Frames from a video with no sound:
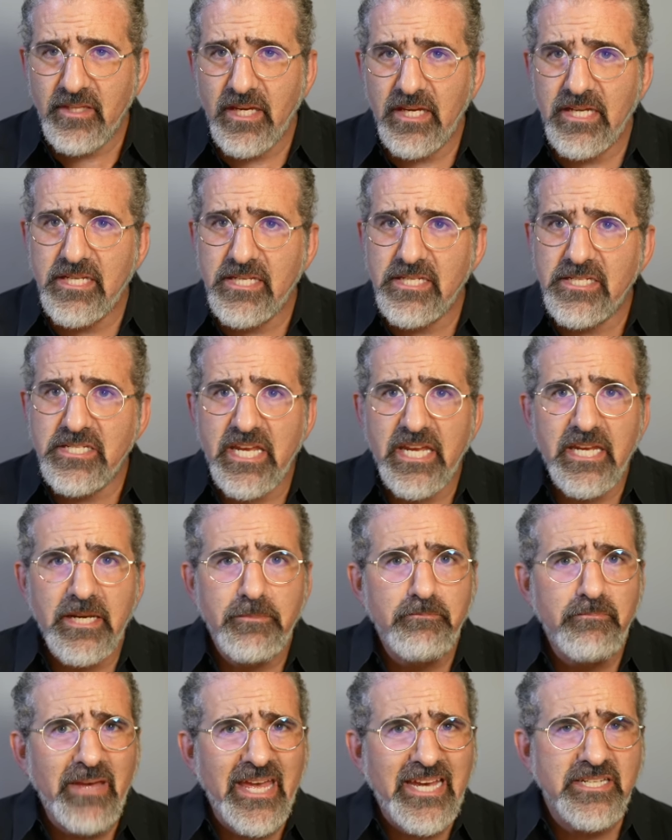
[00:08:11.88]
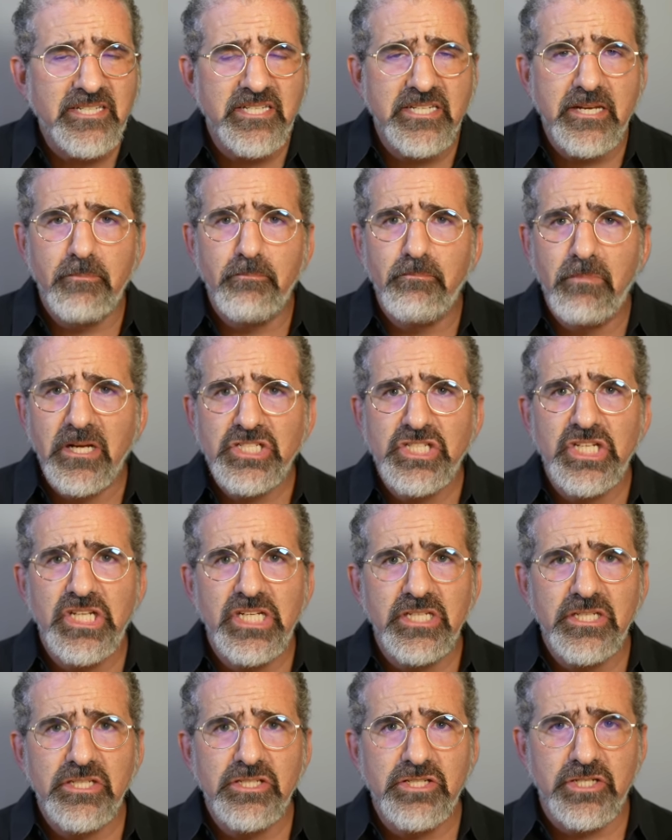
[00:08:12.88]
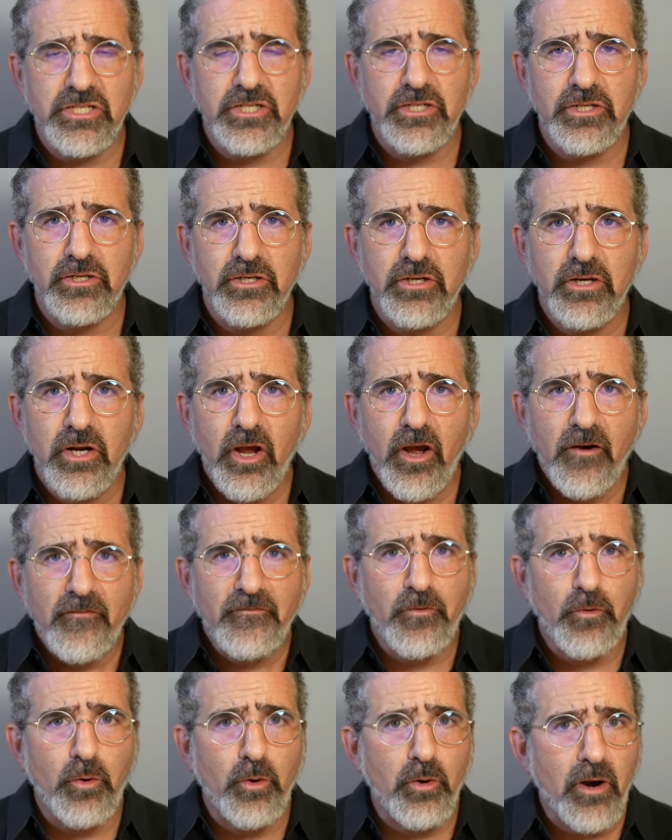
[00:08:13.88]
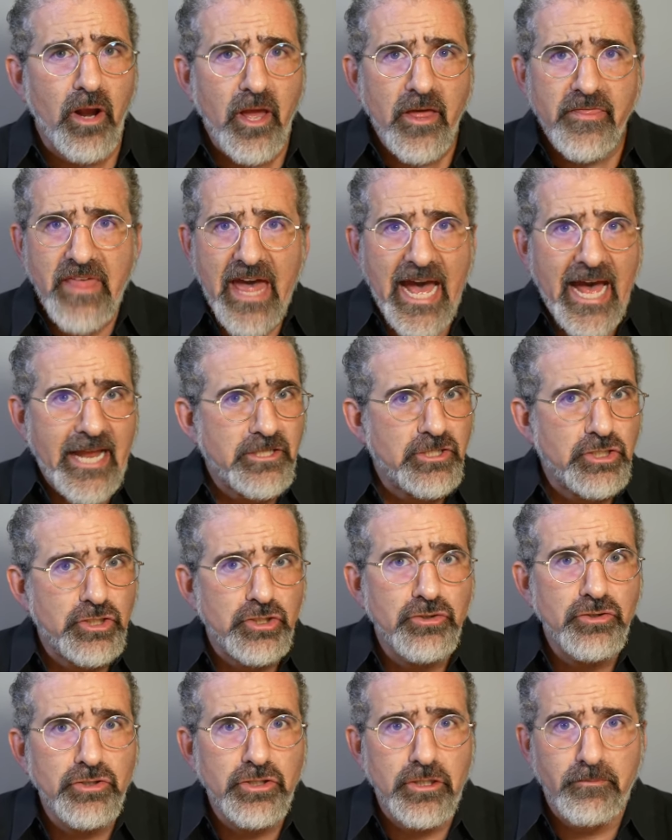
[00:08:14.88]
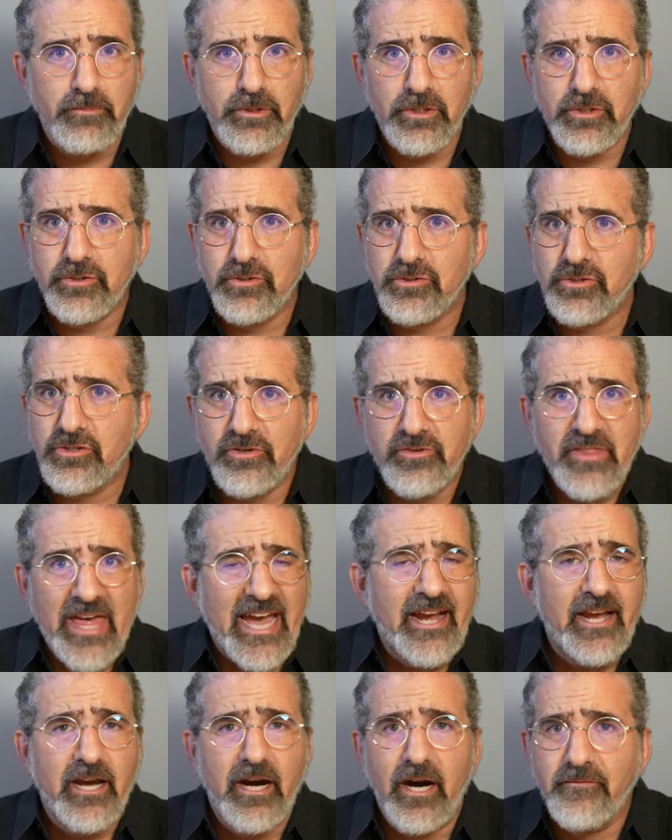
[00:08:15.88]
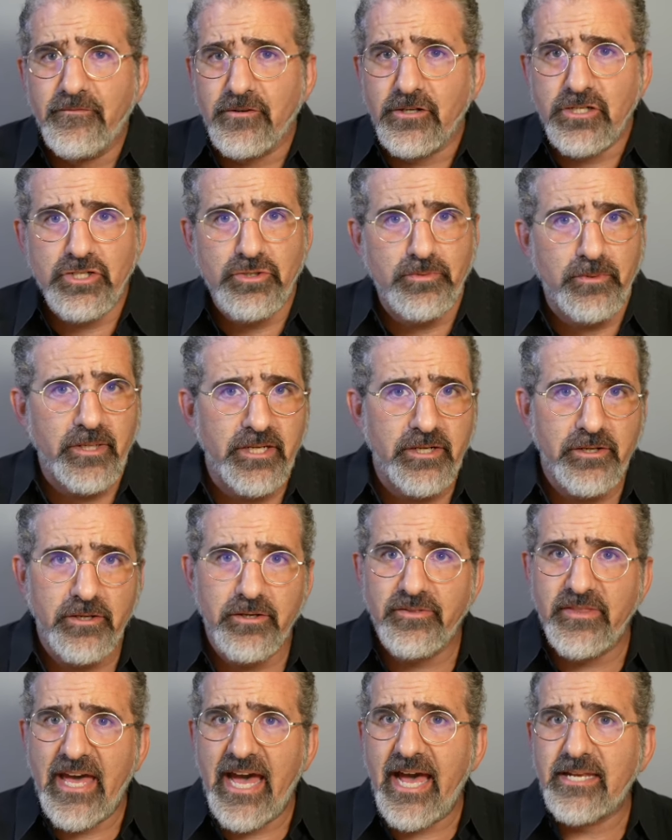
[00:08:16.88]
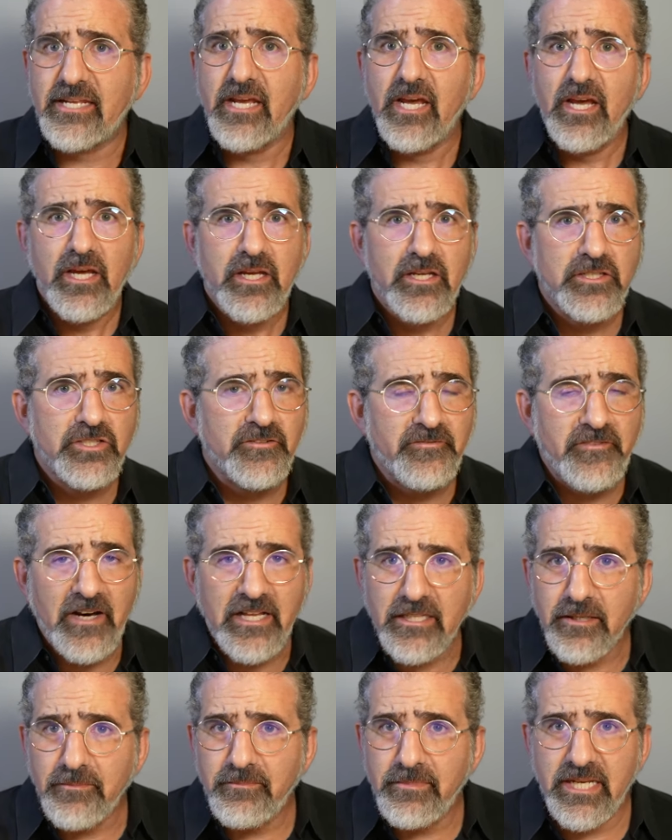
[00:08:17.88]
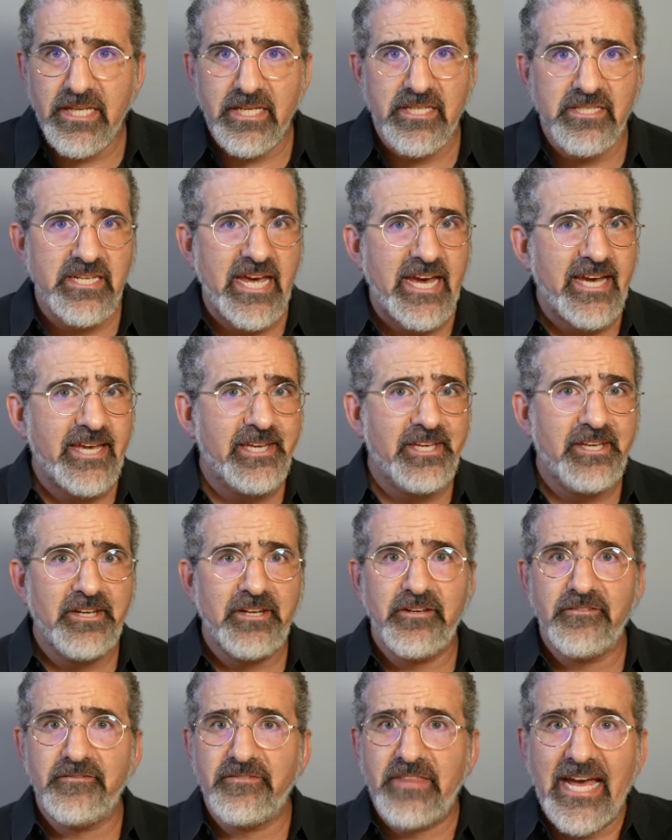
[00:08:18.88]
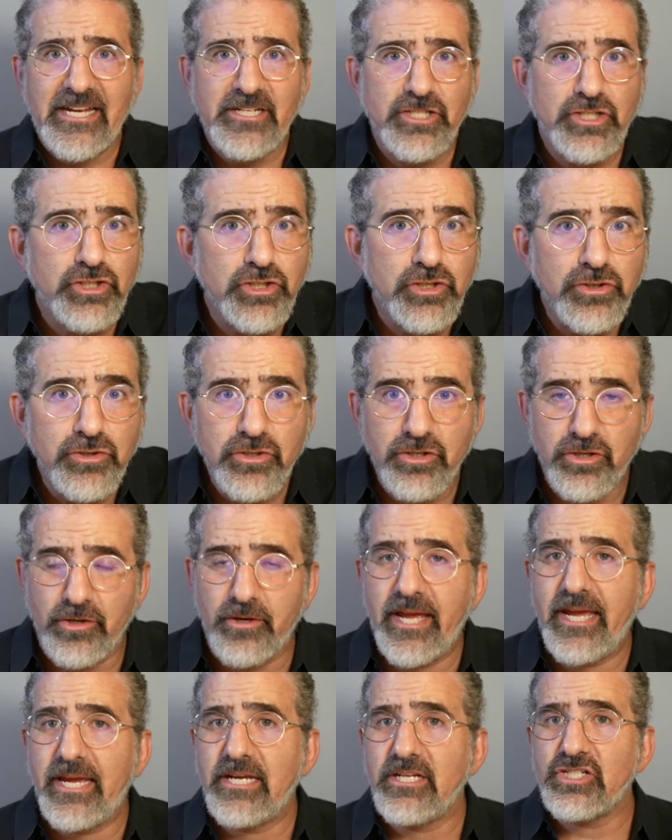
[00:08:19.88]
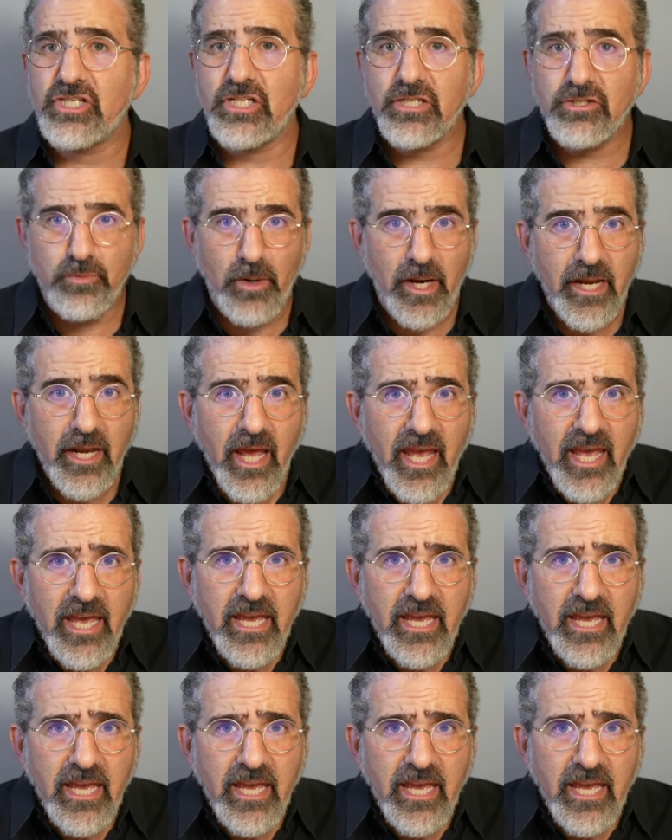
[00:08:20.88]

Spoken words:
is it makes it much easier for that junior producer, that coverage reader, that development executive, that junior agent, right?